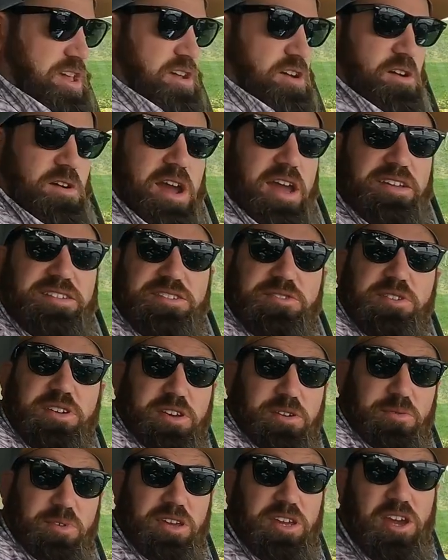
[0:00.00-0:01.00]
All right, so
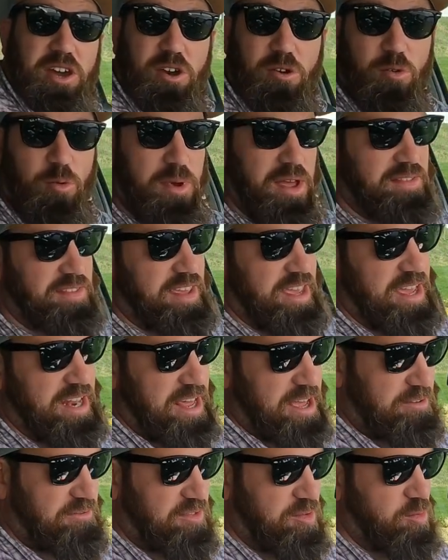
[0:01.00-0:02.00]
here we go. We're about to head
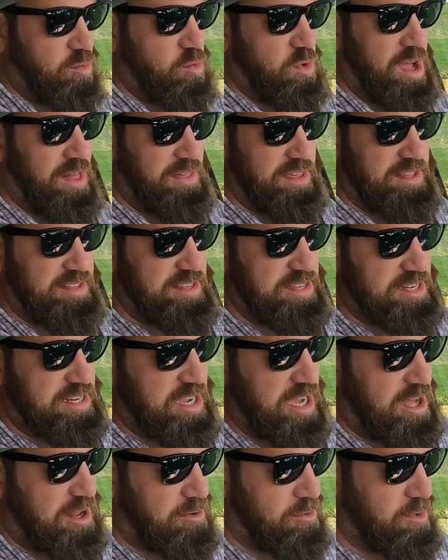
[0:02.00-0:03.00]
out from Wellington,
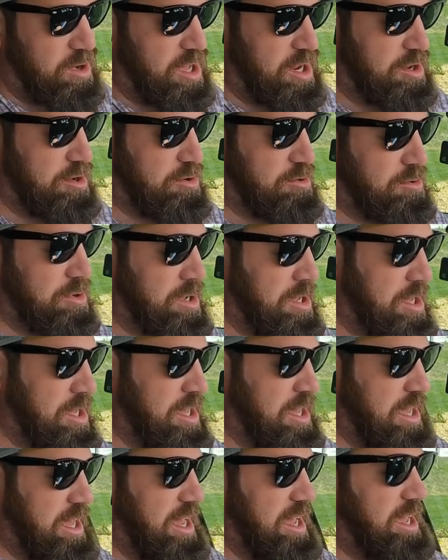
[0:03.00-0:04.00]
Colorado,
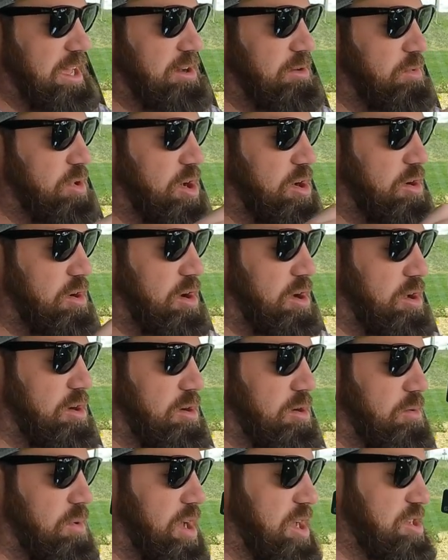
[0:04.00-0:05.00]
and we are on
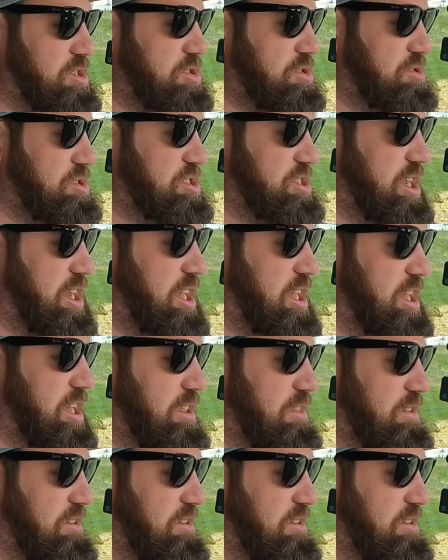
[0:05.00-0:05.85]
our way to Cheyenne.